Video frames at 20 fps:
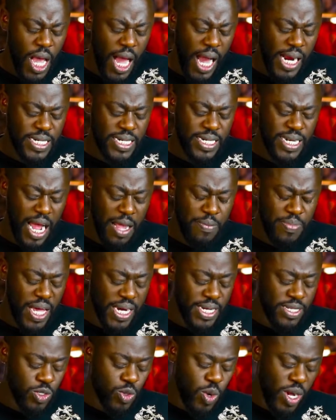a tribe
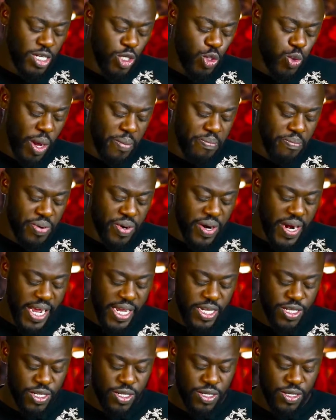that is going to
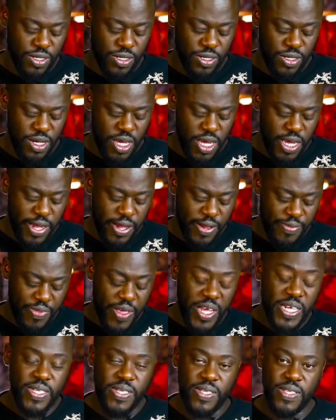embrace
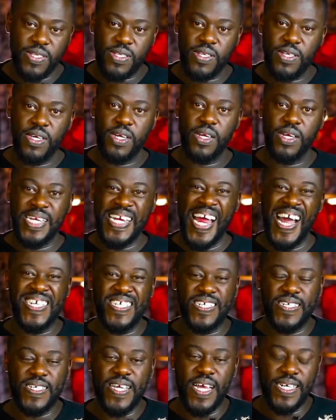this
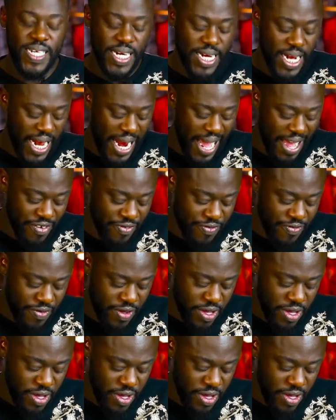non created life.